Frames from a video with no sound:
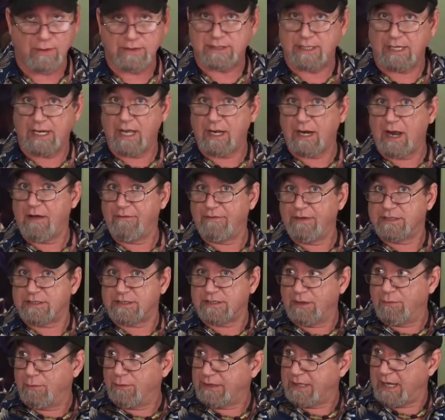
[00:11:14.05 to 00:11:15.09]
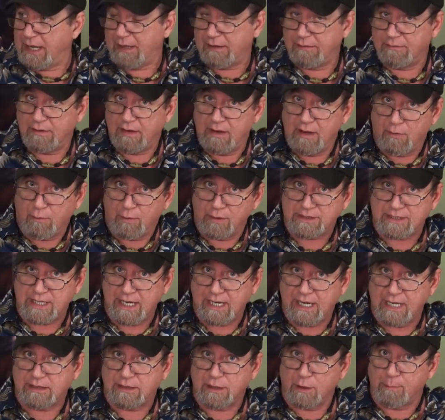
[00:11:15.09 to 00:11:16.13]
once again, obviously when they once they
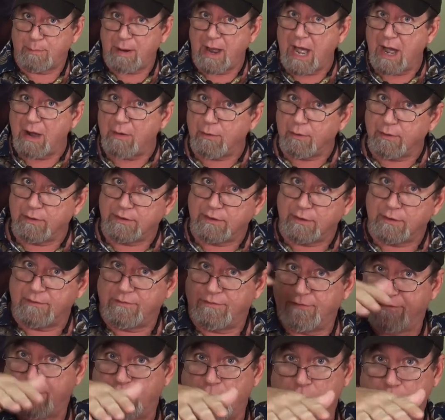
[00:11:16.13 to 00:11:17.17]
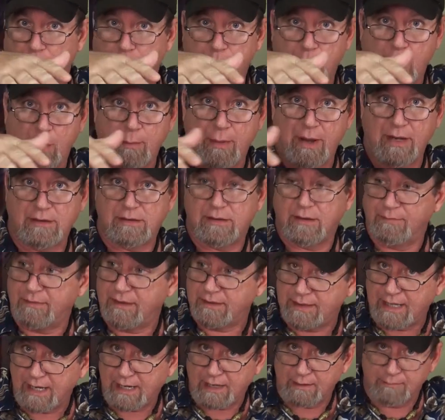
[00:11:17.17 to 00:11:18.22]
get their power and their forward momentum,
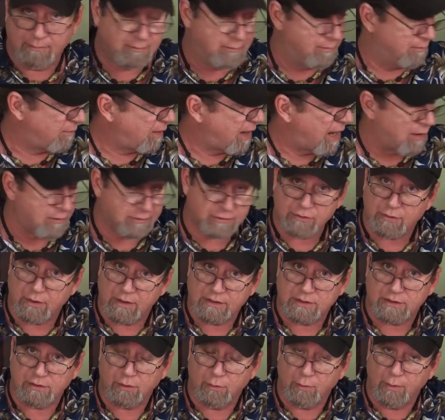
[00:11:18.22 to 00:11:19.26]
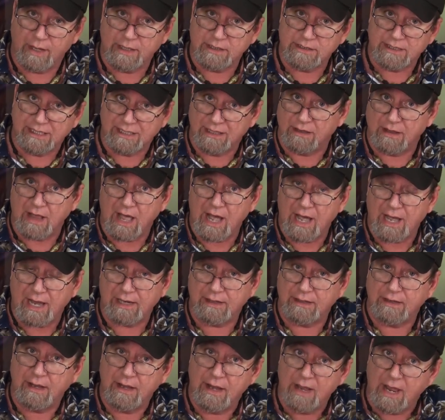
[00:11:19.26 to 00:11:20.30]
then they can outstretch their wings and
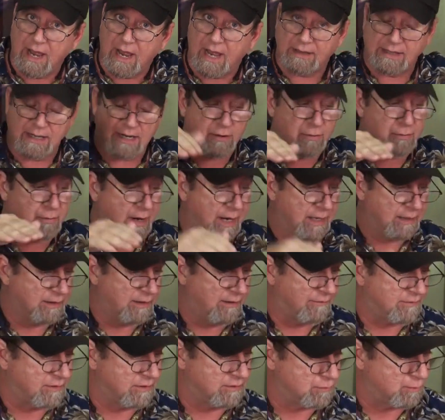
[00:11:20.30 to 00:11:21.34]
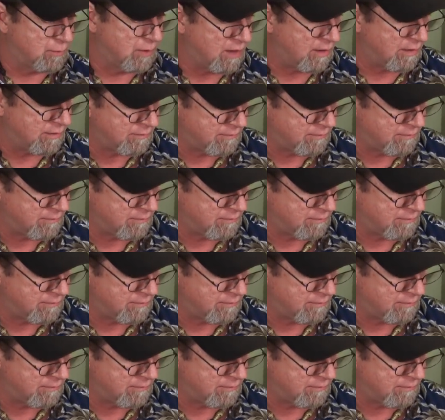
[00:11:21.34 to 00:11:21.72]
glide and they create lift as well